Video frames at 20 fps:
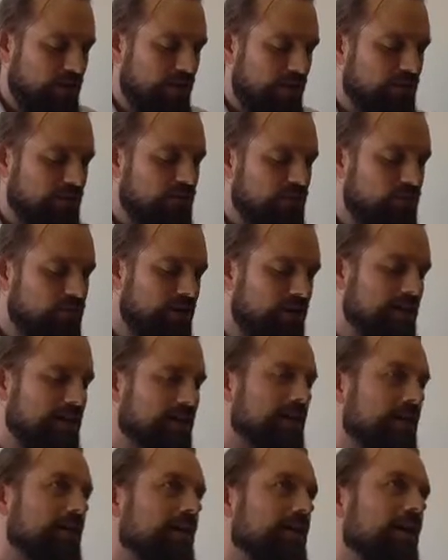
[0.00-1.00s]
you have to
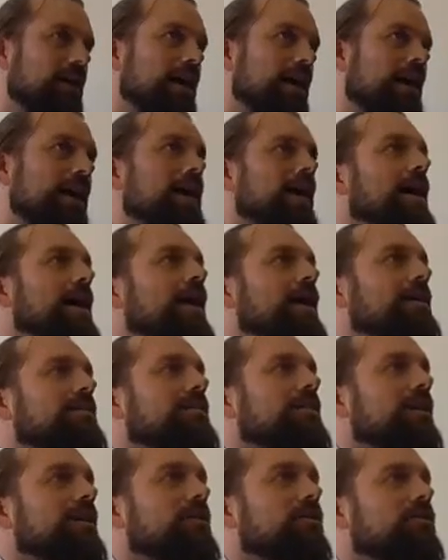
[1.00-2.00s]
really
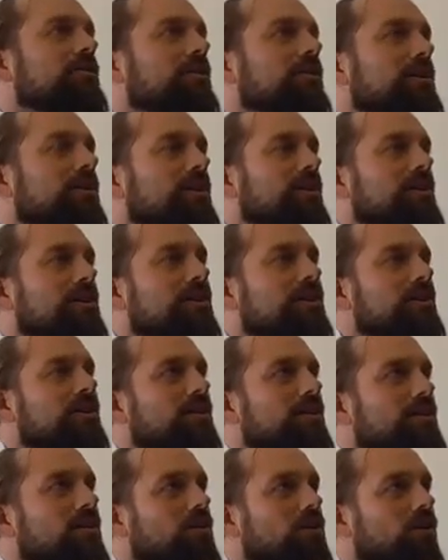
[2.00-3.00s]
act out
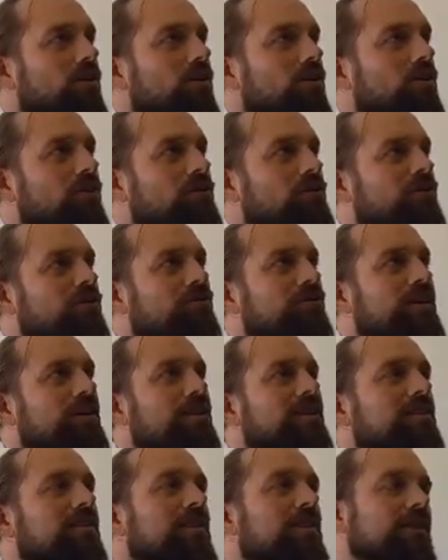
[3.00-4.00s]
on your
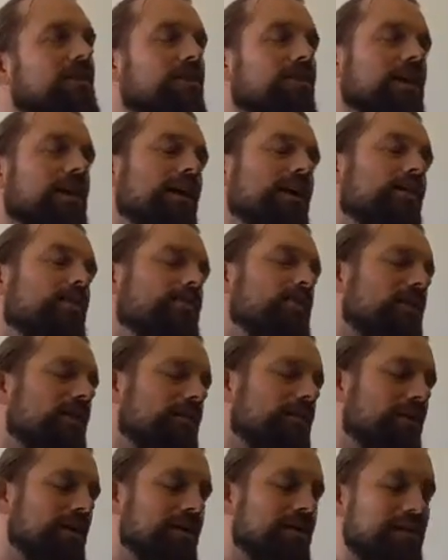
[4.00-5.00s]
feet thinking, okay, how can I
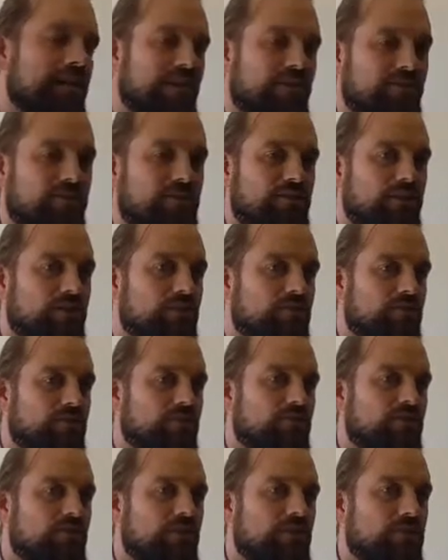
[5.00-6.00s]
make that fit
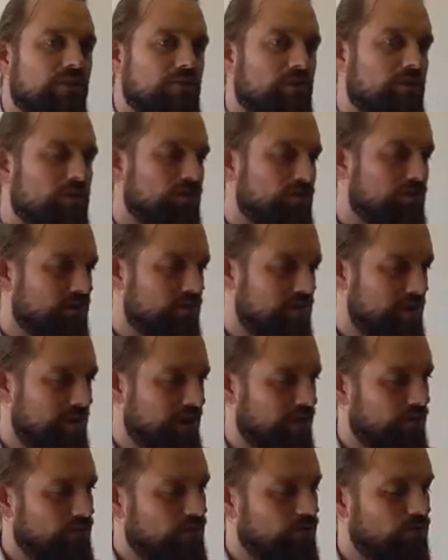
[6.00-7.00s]
for this student
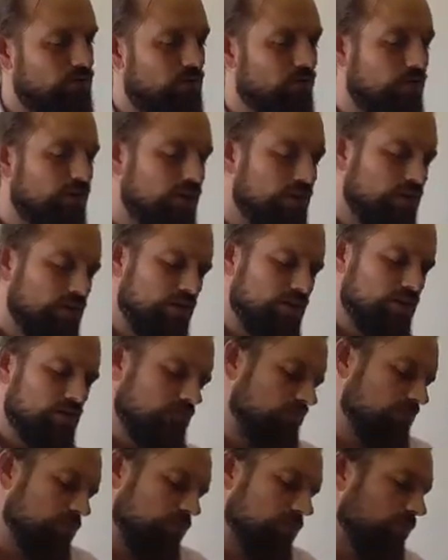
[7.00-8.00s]
now? Or
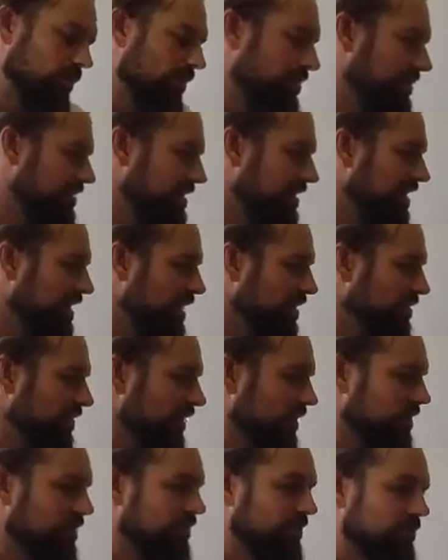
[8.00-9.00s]
do I just leave
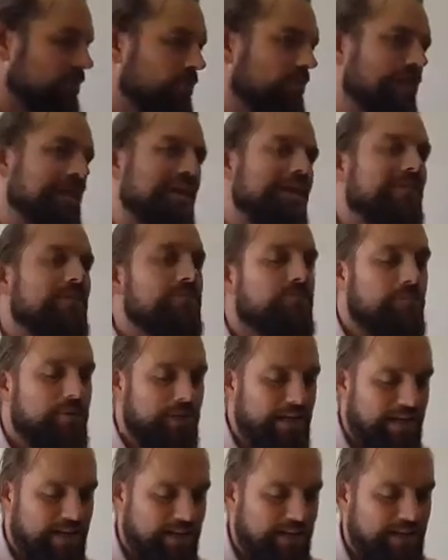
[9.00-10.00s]
it? Do I let them
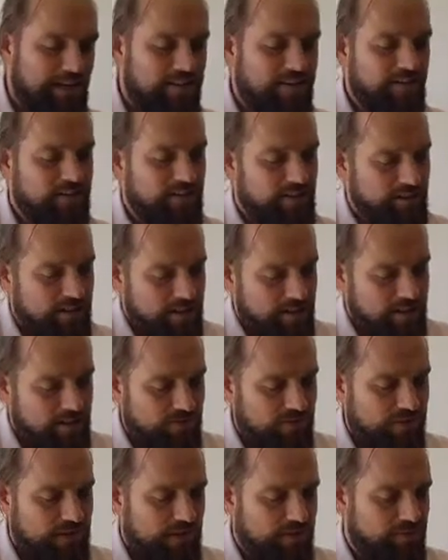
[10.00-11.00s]
play and
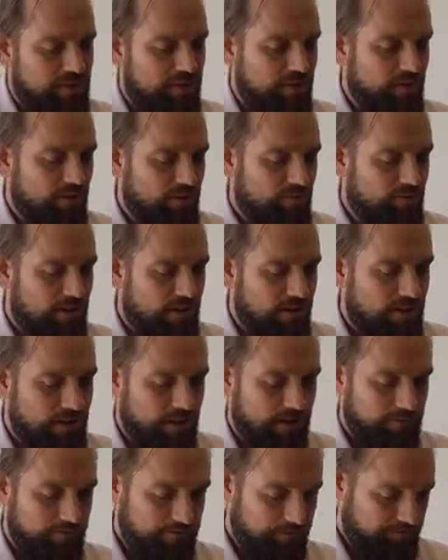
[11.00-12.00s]
develop their own
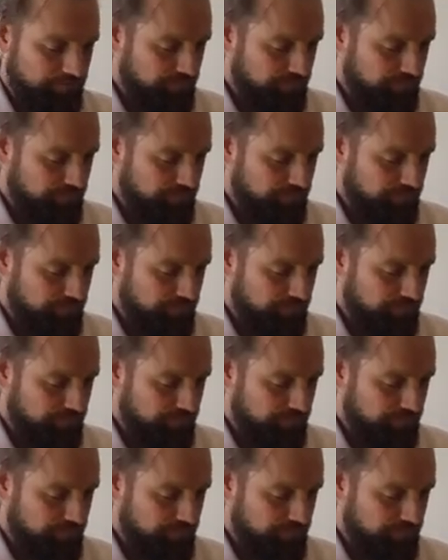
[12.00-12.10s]
learning?